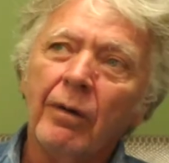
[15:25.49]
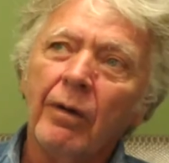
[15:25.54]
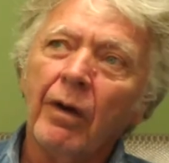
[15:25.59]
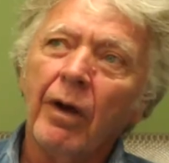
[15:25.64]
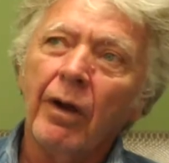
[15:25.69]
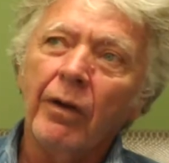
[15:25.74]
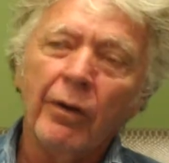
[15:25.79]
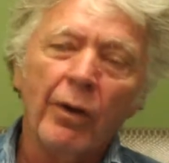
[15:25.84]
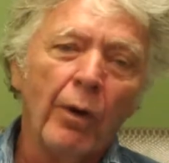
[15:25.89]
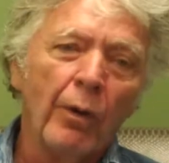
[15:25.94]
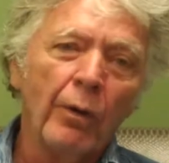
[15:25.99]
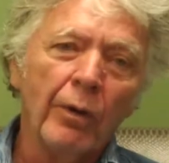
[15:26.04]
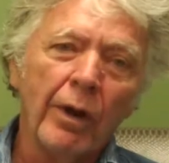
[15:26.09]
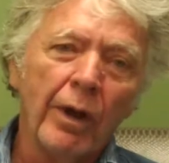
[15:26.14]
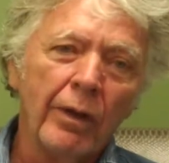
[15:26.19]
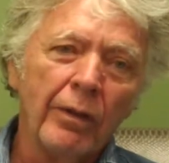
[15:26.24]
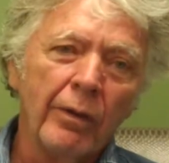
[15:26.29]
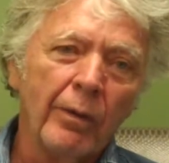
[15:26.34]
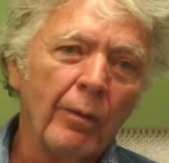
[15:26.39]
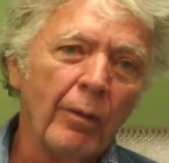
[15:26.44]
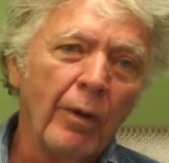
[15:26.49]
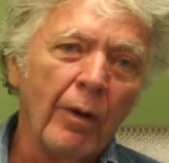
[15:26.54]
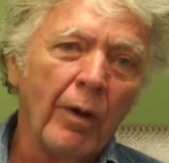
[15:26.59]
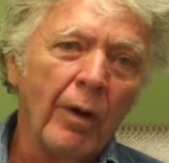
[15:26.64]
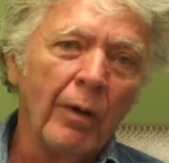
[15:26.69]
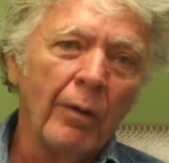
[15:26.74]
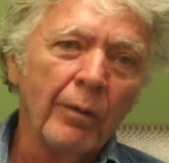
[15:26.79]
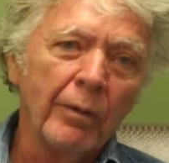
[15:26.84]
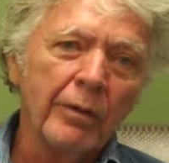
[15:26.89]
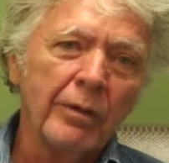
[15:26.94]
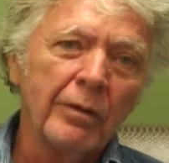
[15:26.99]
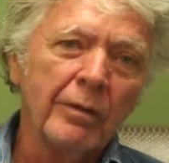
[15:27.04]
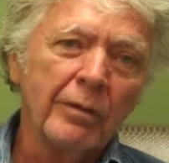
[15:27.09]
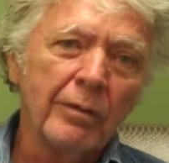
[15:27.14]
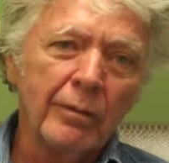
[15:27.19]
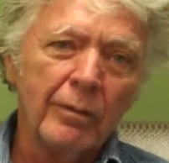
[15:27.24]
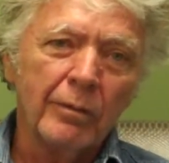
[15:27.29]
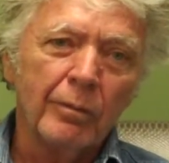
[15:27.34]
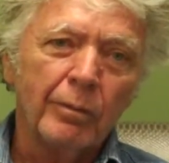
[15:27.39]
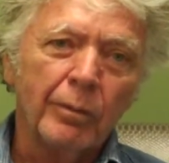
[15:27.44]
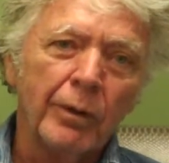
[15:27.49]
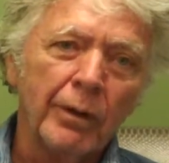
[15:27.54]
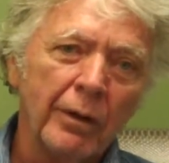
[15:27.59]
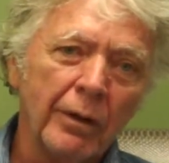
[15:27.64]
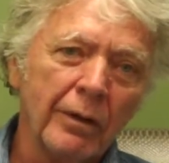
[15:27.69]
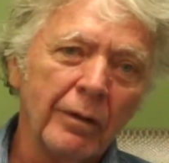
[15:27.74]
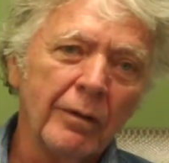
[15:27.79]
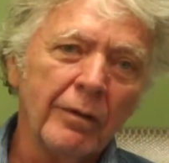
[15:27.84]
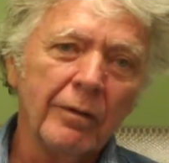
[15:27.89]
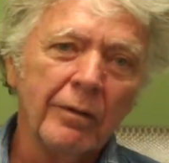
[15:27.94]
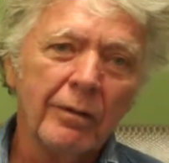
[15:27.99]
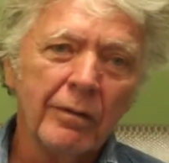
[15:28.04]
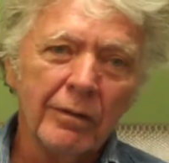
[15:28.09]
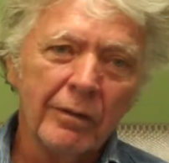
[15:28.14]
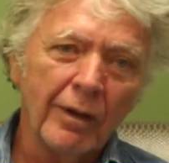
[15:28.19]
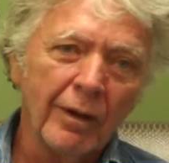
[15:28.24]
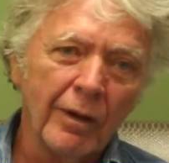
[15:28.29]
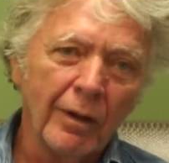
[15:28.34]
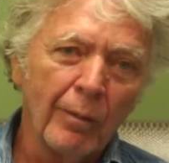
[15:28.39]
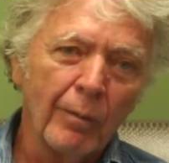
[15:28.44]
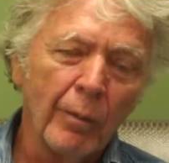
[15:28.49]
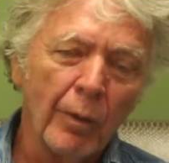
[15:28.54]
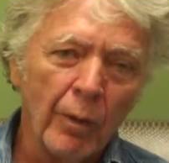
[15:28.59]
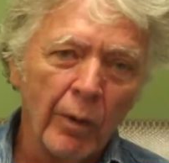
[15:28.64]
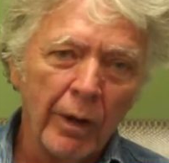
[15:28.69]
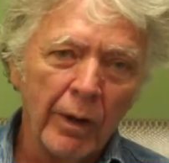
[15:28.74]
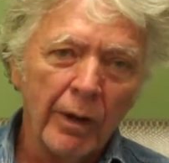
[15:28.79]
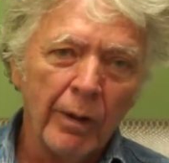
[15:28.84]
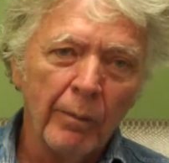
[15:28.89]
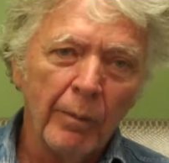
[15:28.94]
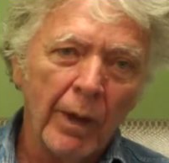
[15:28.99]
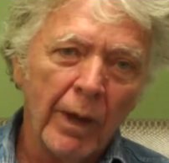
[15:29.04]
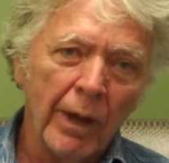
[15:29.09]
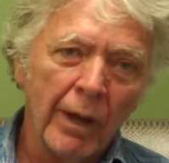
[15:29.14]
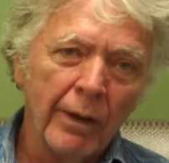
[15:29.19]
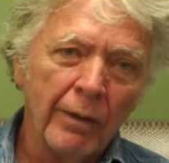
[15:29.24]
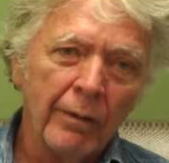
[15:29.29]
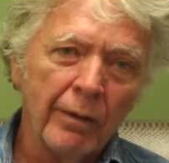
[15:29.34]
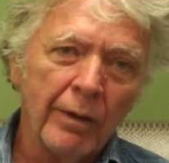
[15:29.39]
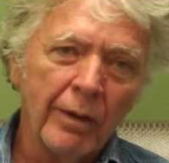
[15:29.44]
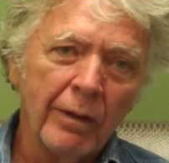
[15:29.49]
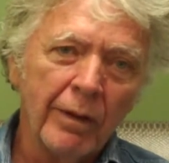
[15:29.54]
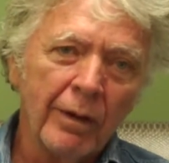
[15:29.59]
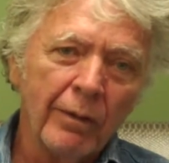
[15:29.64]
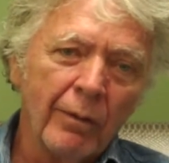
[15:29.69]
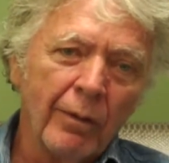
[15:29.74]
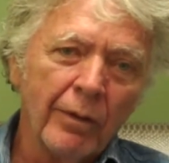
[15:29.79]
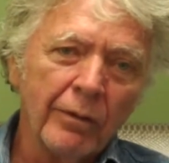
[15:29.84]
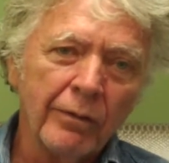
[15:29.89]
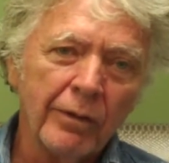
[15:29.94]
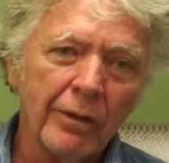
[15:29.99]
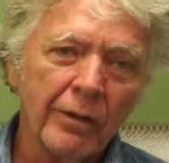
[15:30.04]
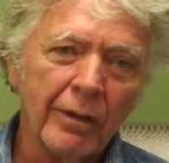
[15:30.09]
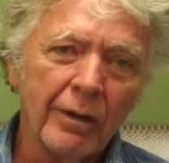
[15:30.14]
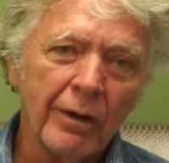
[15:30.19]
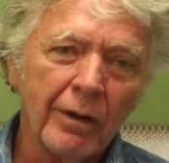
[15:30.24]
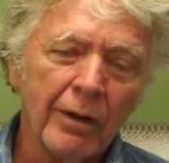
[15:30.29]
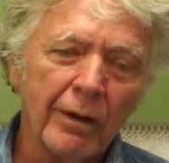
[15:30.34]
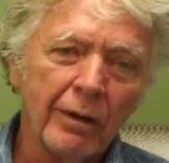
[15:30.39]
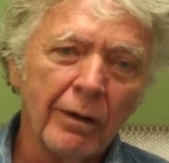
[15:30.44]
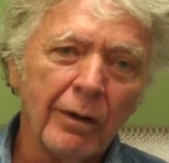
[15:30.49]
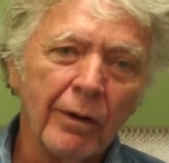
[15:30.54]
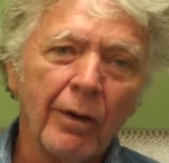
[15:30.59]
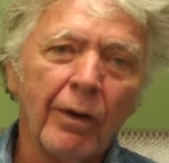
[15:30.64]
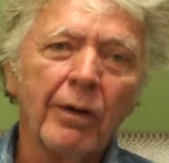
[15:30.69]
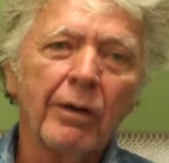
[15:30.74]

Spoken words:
a note on the wall with 2 pins saying a boy and a battery that wasn't there. You know, I